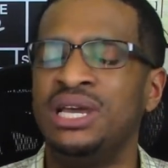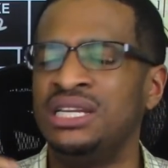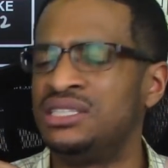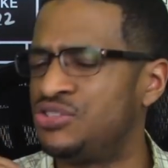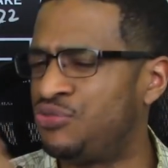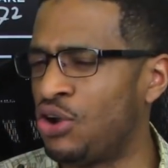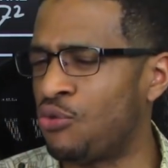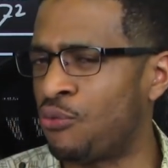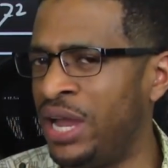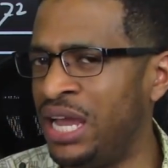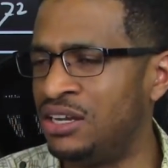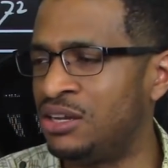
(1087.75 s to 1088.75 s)
It just felt
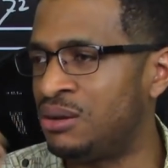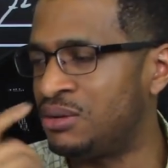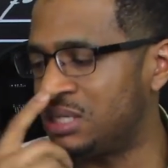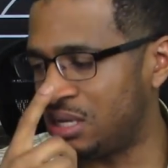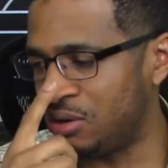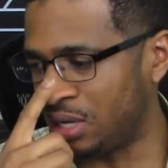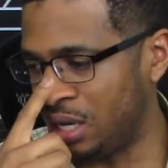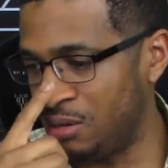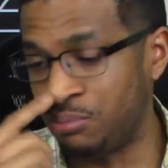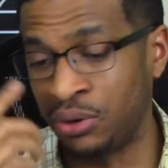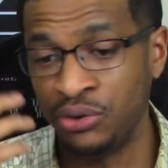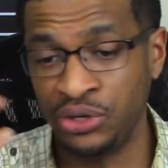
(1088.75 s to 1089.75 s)
random. I was like, okay,
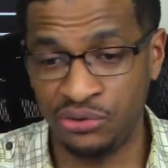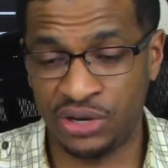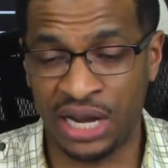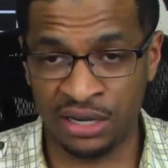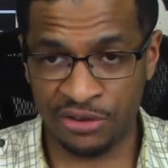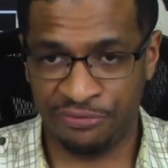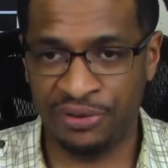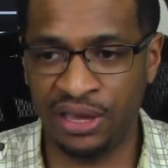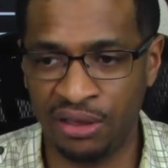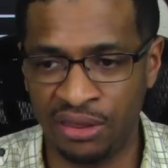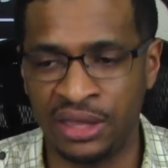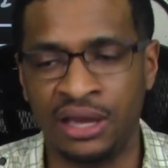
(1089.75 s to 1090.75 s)
bro, you kind of
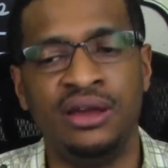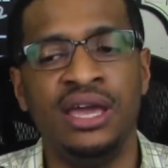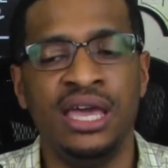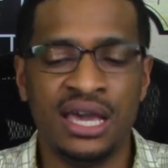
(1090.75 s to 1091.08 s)
fell there.